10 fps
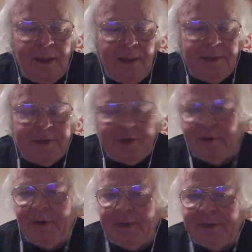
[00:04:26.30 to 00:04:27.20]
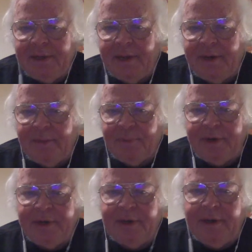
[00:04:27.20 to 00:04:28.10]
serious and
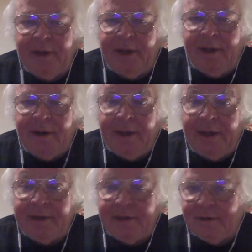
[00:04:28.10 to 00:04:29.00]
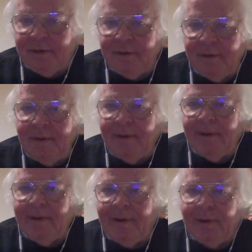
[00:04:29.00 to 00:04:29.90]
depressing, and I guess
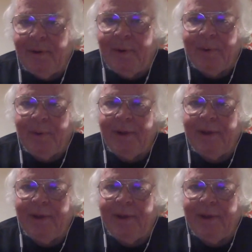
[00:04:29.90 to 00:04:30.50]
not